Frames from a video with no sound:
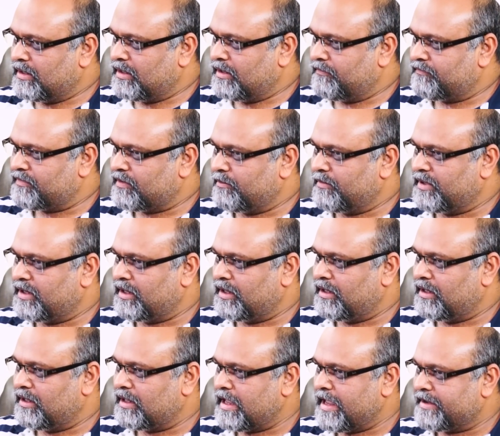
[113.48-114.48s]
if
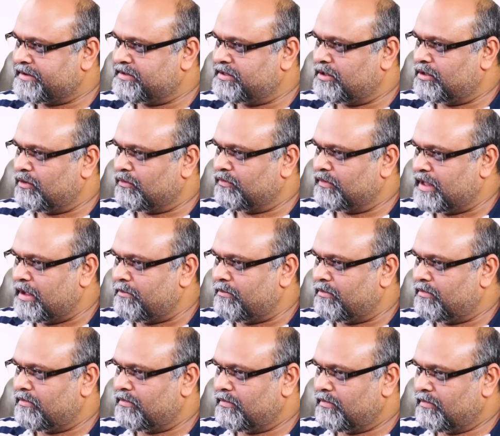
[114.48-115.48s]
somebody acted on
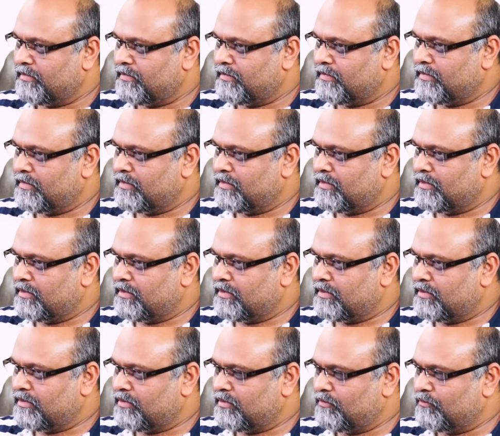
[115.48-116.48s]
them,
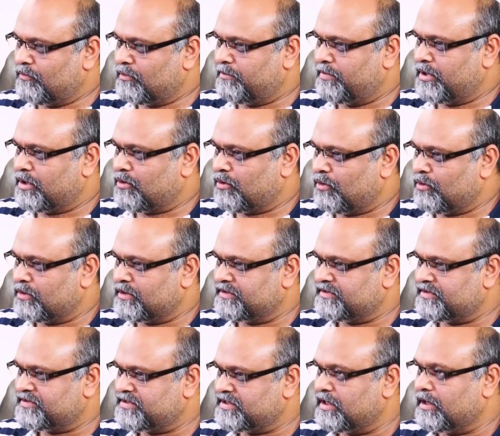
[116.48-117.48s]
would be called
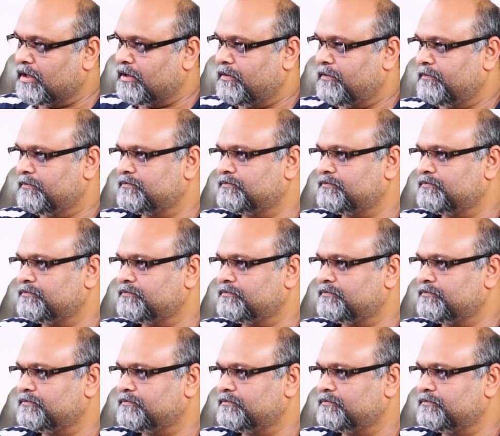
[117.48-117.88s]
as a sinner.